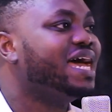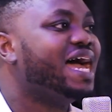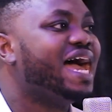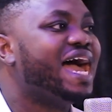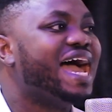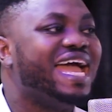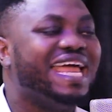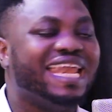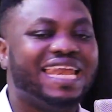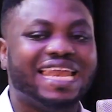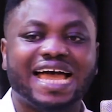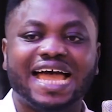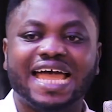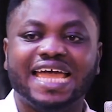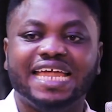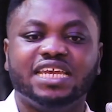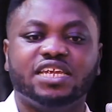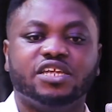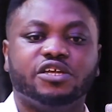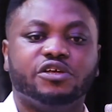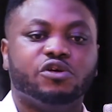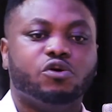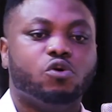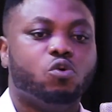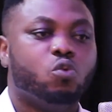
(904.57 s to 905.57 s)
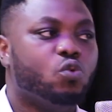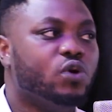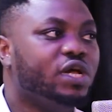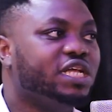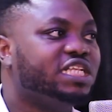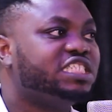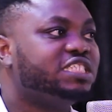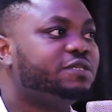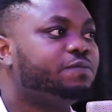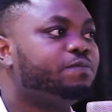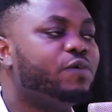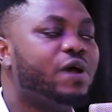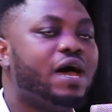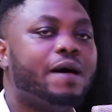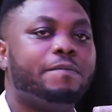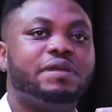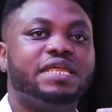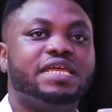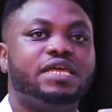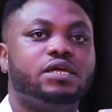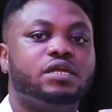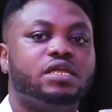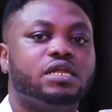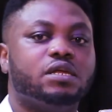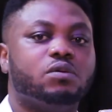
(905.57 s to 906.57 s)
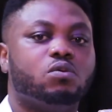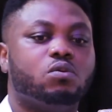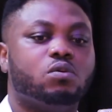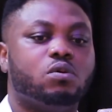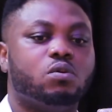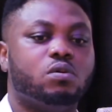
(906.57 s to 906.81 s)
high line with probably